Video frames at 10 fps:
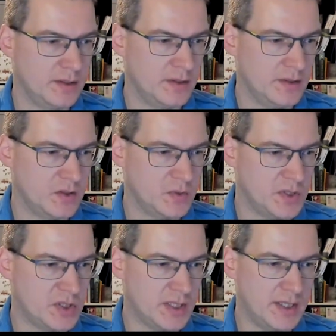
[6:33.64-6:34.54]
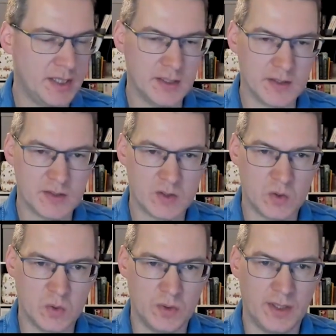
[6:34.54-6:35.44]
Switching gears
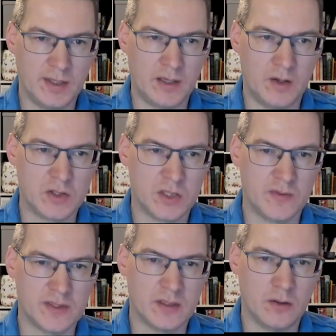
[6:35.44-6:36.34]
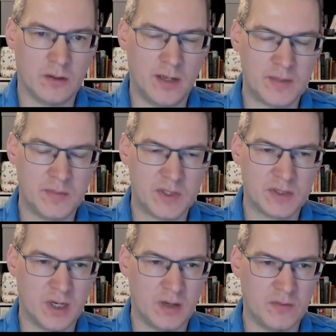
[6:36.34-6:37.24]
to the cloud service now, and let me
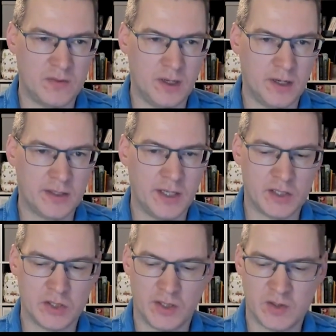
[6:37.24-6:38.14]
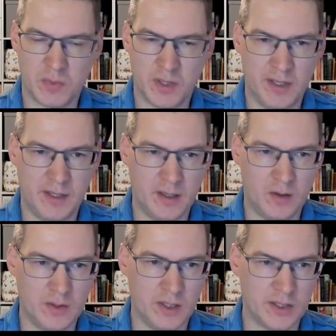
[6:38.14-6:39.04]
start with the architecture, explaining how
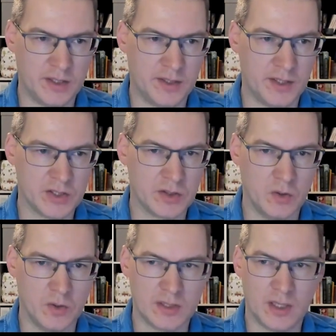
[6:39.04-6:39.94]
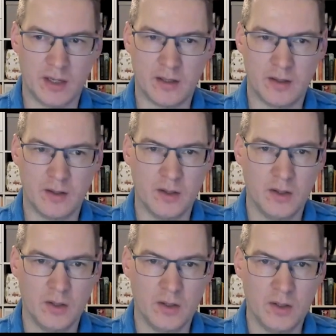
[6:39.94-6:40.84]
the architecture looks like.
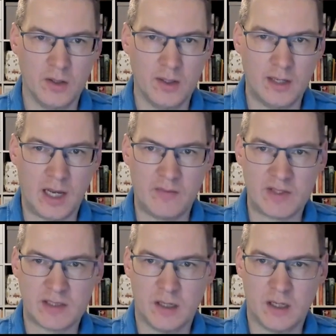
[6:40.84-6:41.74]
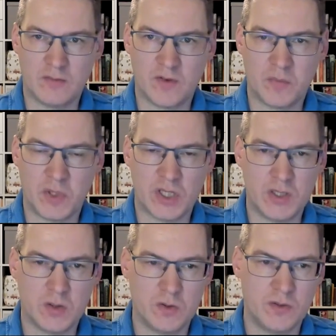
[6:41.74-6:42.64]
I will start with
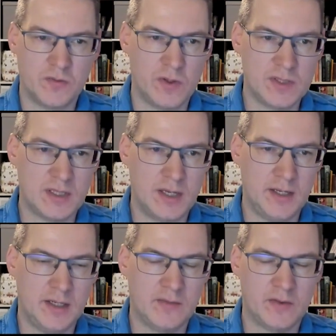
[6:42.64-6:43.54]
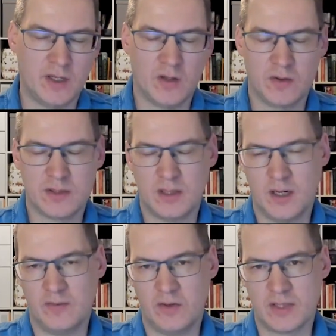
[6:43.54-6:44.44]
Magento in the first slide and have another
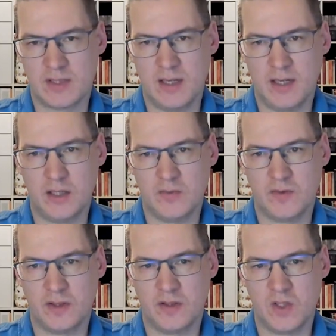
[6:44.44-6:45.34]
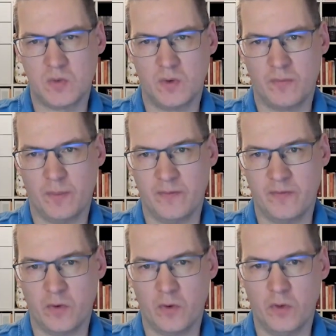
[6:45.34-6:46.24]
slide which is slightly different than this one
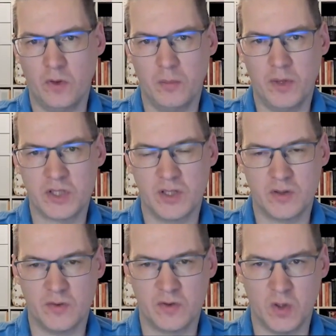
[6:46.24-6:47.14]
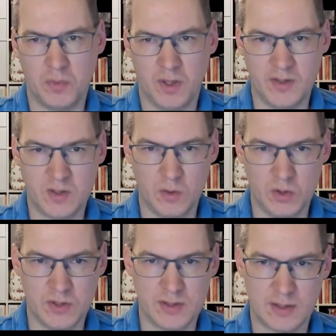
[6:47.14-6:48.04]
for non-Magento third-party
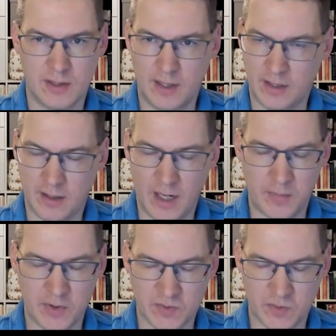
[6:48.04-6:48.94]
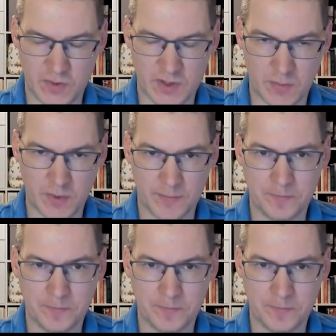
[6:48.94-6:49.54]
solutions like Hybris, for example.